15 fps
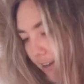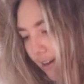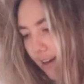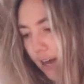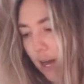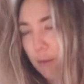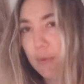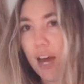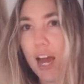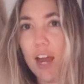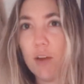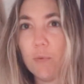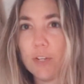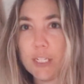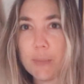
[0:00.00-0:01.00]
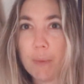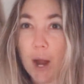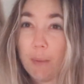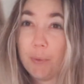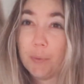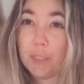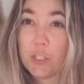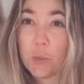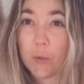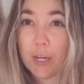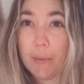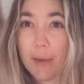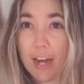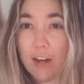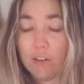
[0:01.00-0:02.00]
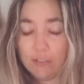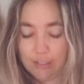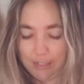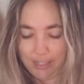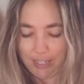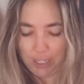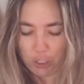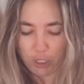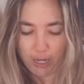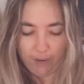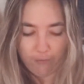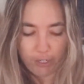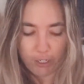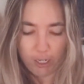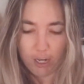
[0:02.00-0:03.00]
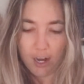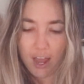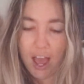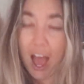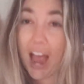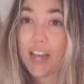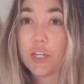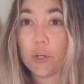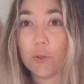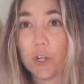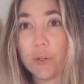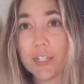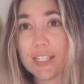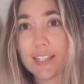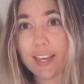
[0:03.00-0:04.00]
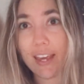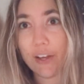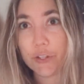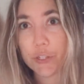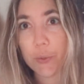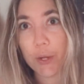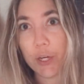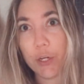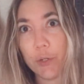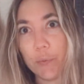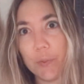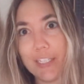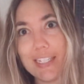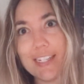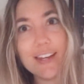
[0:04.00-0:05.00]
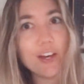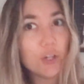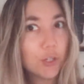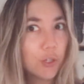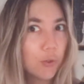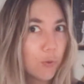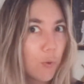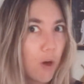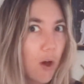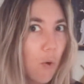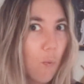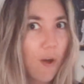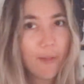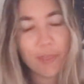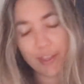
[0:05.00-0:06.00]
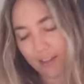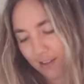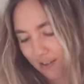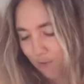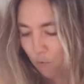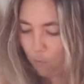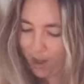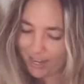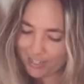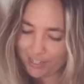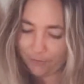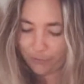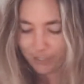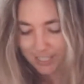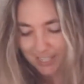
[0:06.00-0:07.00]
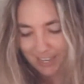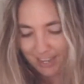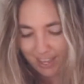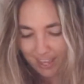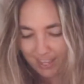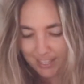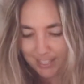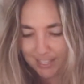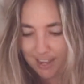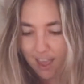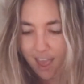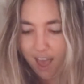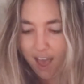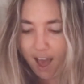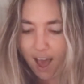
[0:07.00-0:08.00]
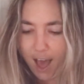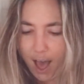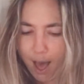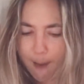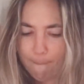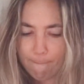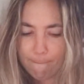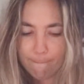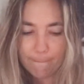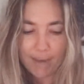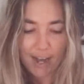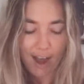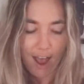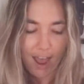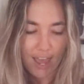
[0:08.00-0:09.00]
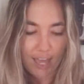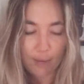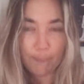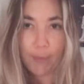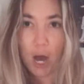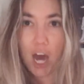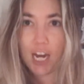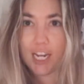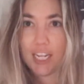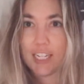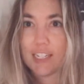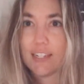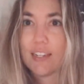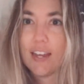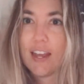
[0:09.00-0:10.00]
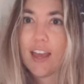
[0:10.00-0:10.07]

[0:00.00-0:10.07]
I was probably 20 pounds-ish heavier. I don't own a scale, so I couldn't really tell you what the weight difference is. But I had bought it,